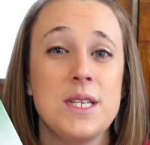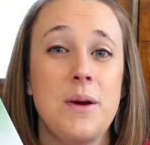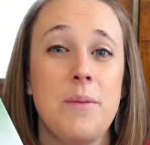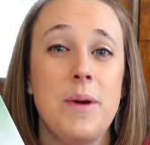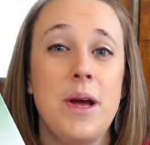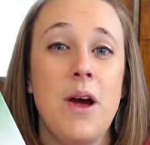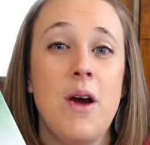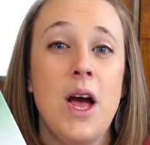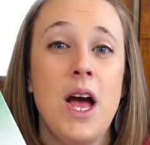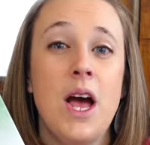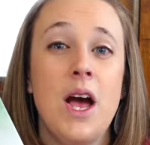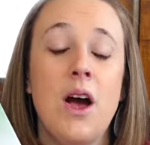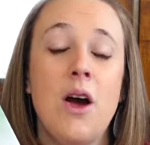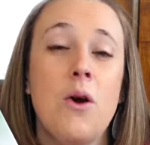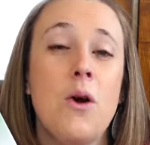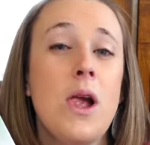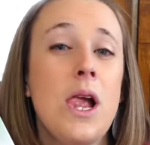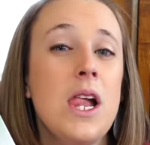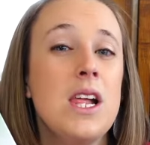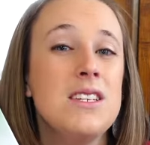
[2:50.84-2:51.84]
about
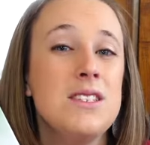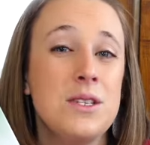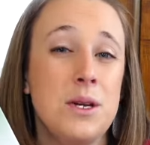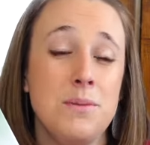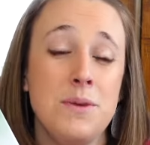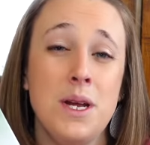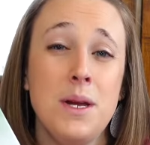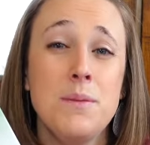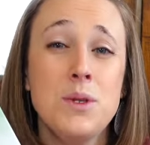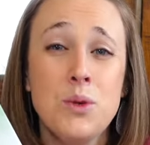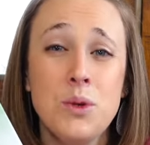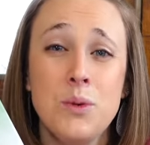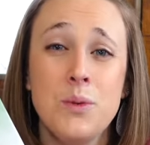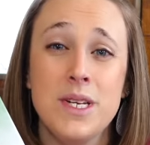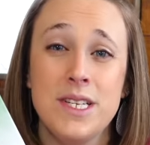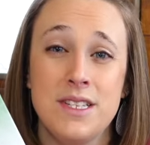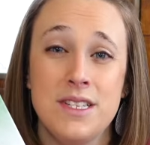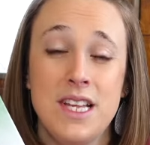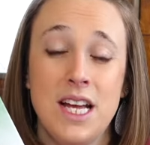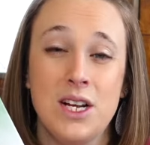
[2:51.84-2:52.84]
how sometimes when
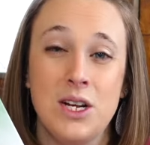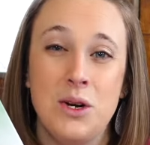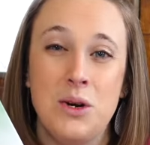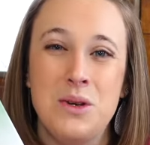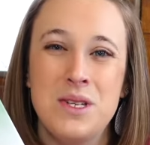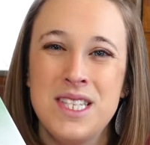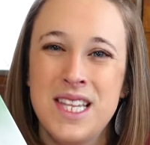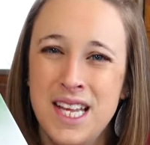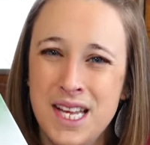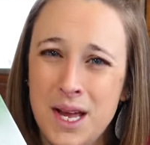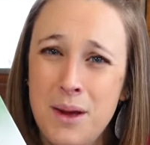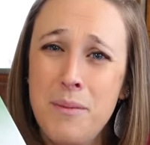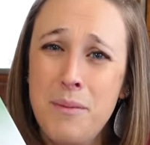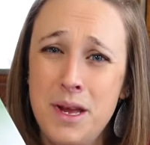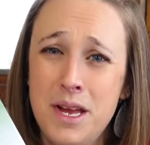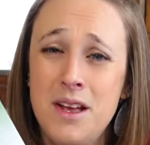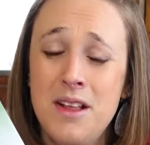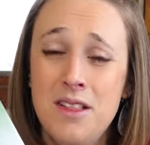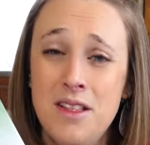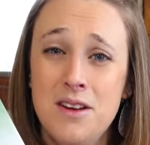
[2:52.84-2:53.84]
we set goals, they can
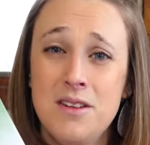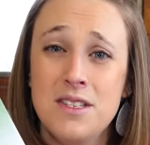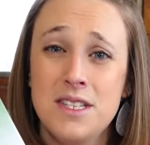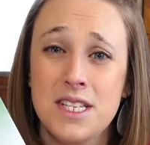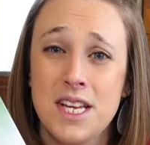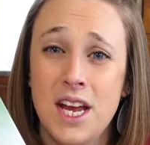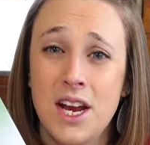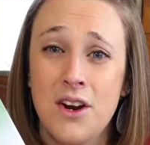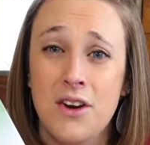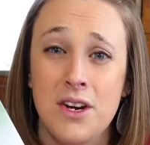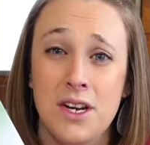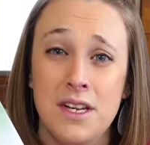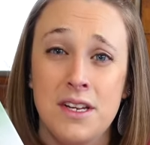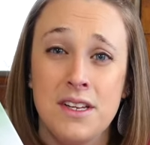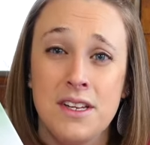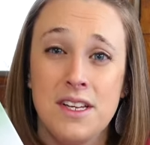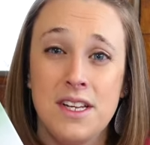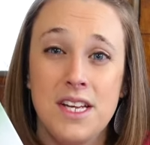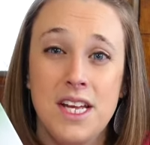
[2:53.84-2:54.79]
be a little scary,